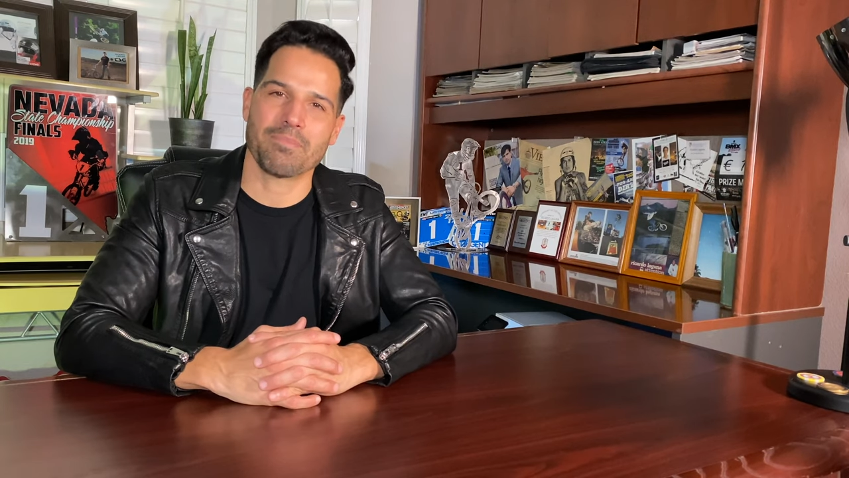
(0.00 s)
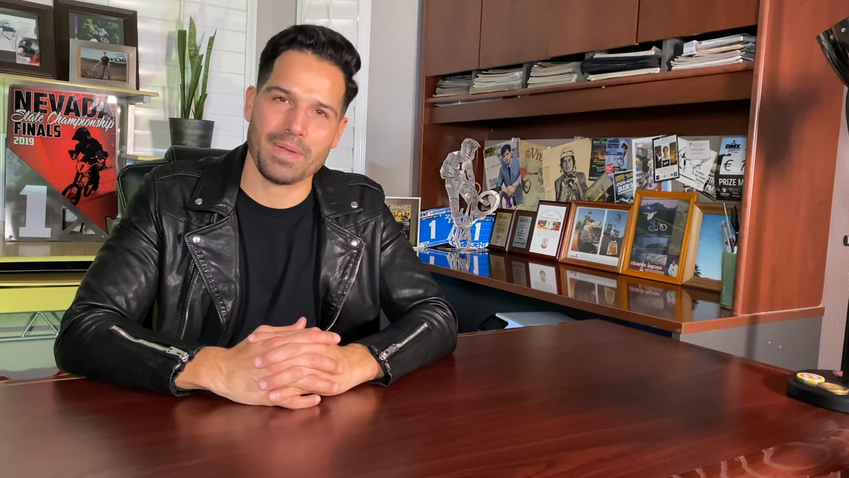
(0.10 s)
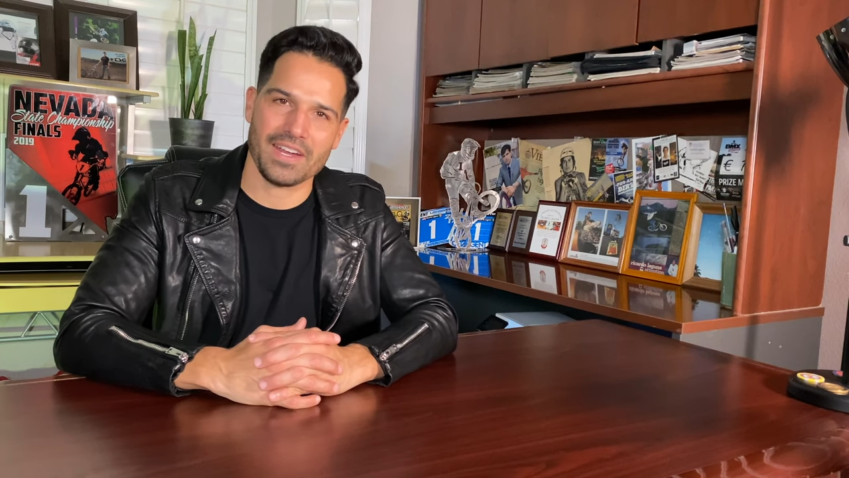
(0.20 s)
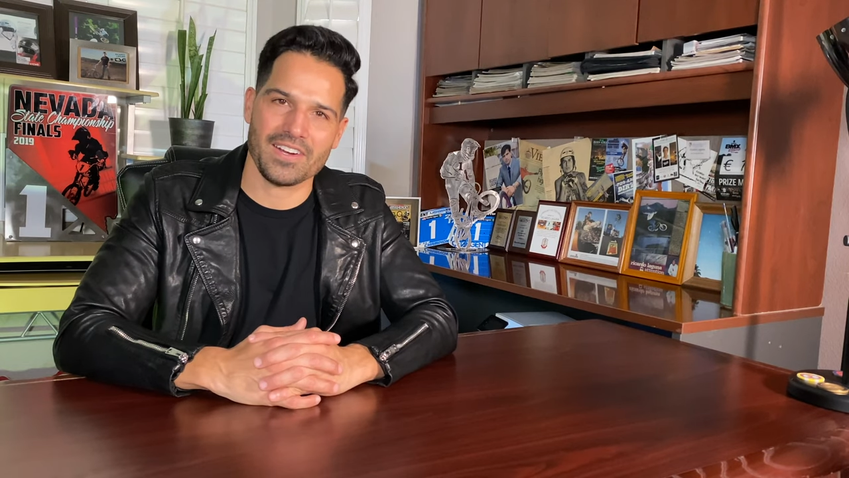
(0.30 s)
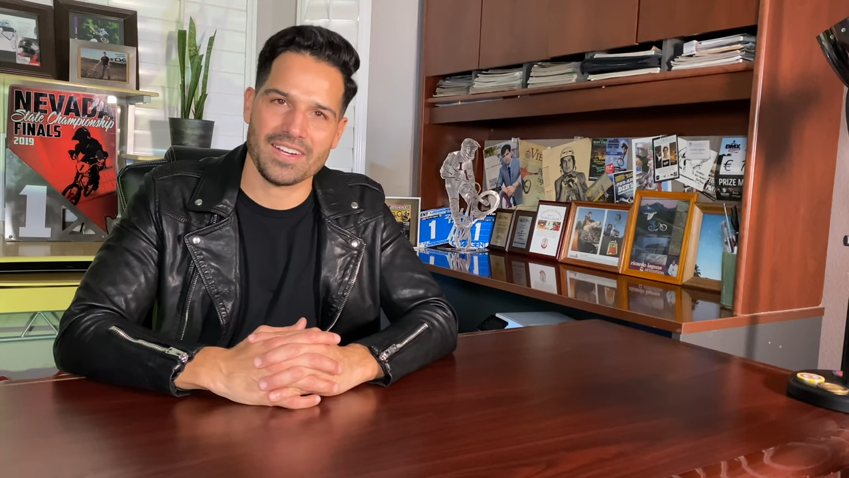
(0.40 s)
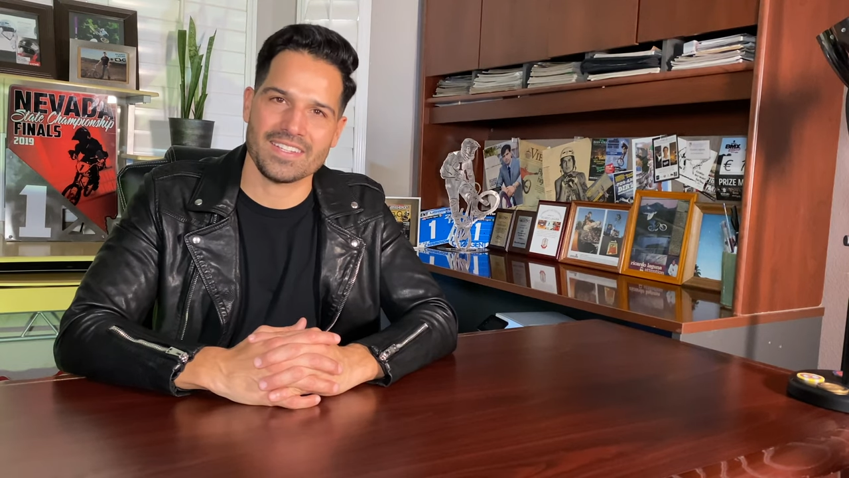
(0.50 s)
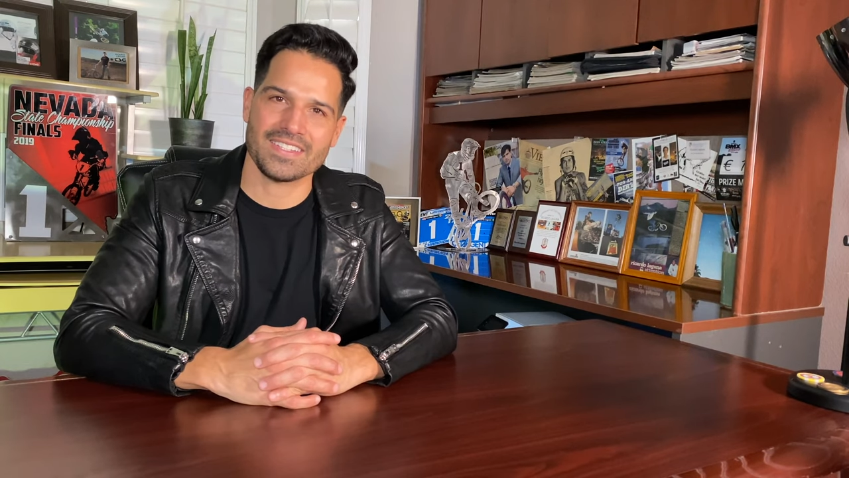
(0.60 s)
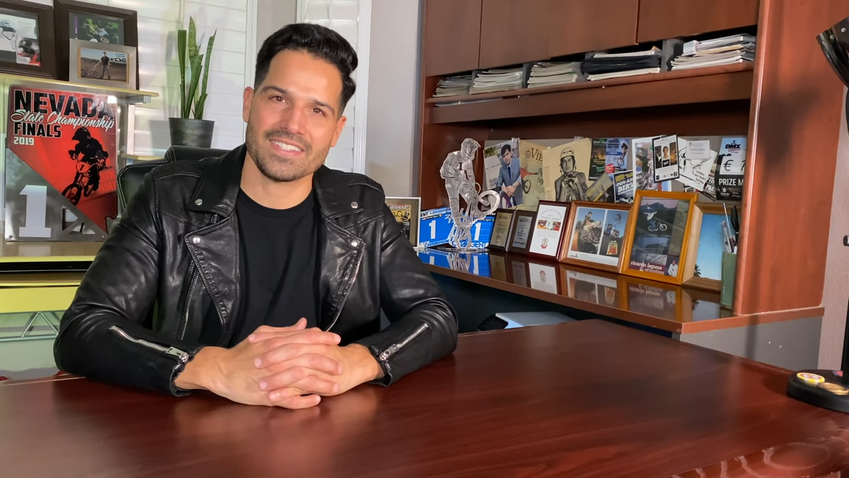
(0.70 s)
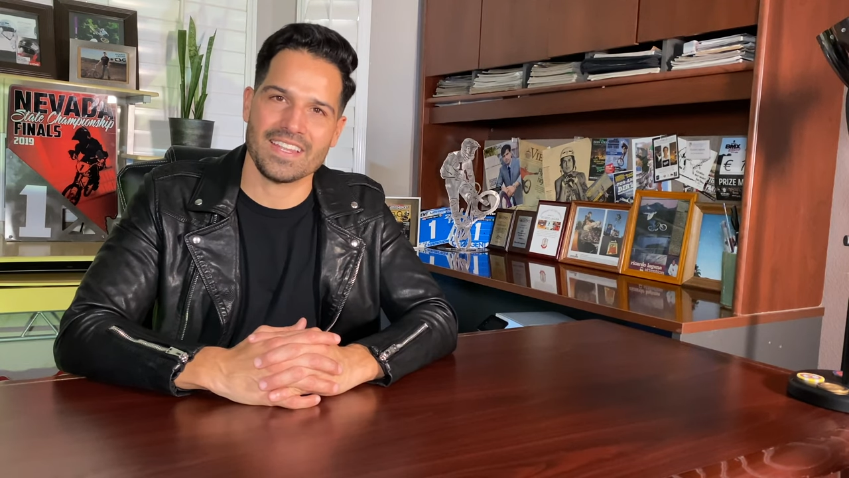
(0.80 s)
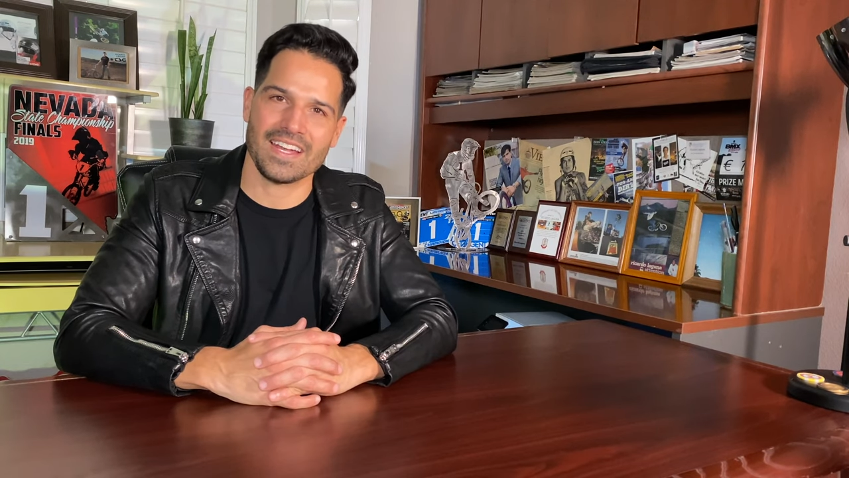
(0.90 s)

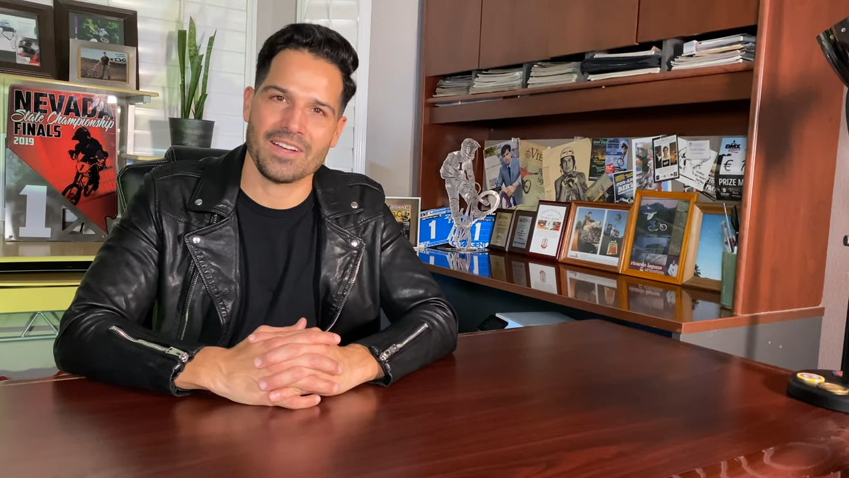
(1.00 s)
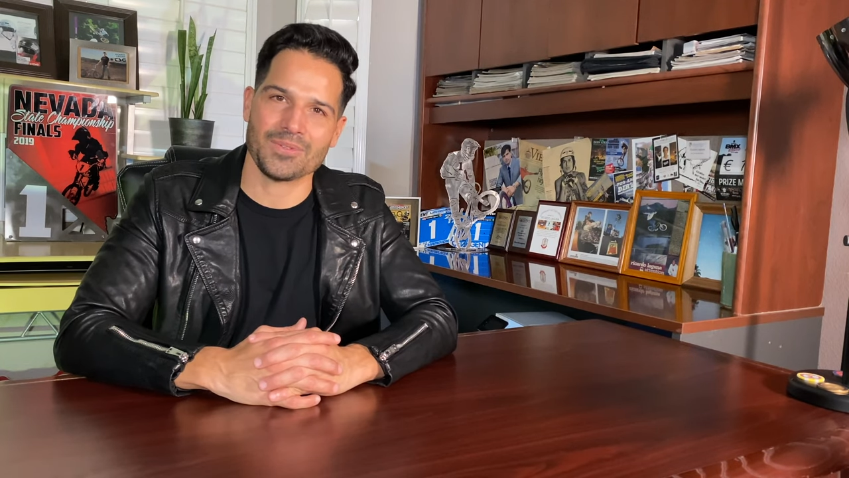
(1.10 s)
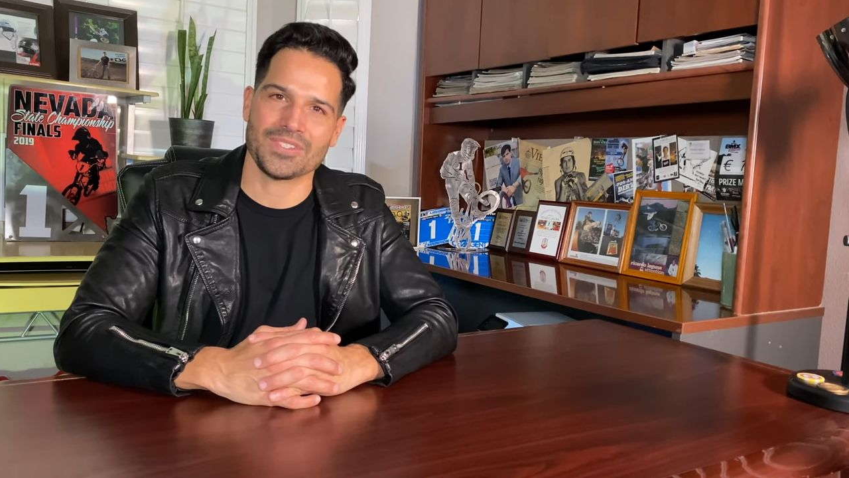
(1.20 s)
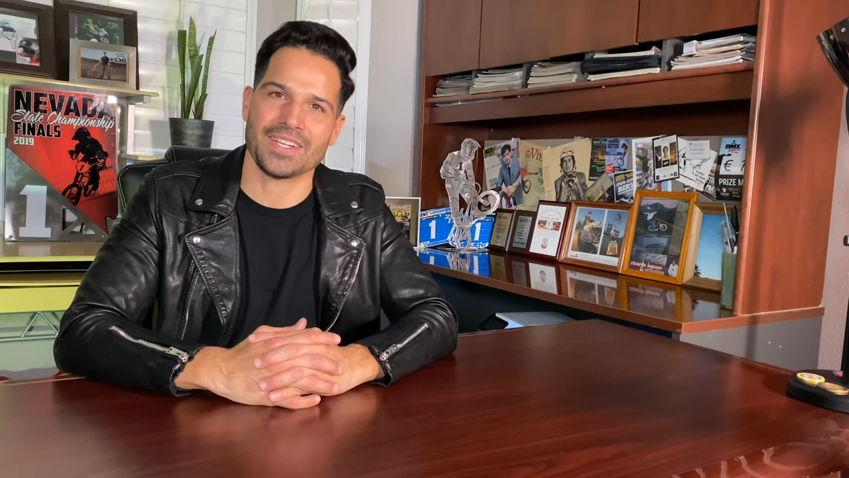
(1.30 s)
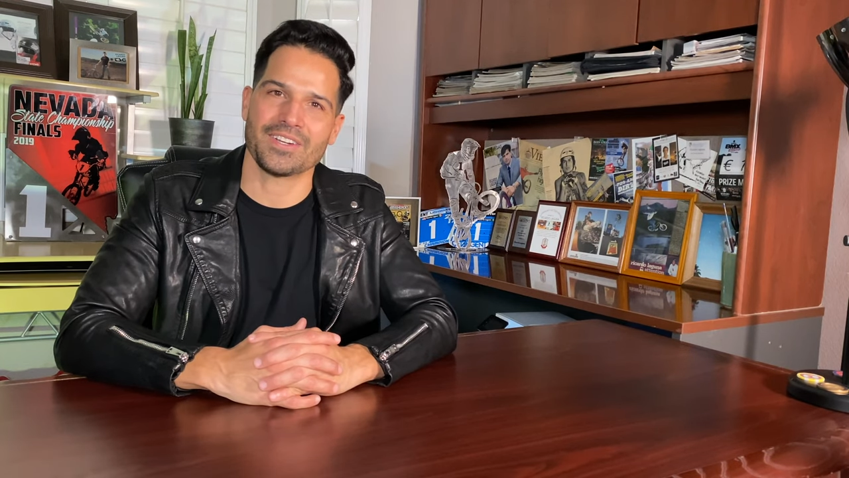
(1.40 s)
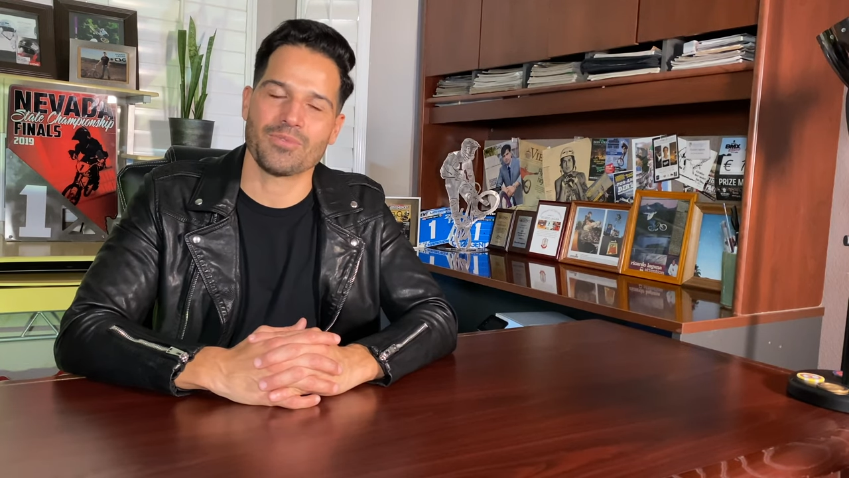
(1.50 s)
parents that I was gonna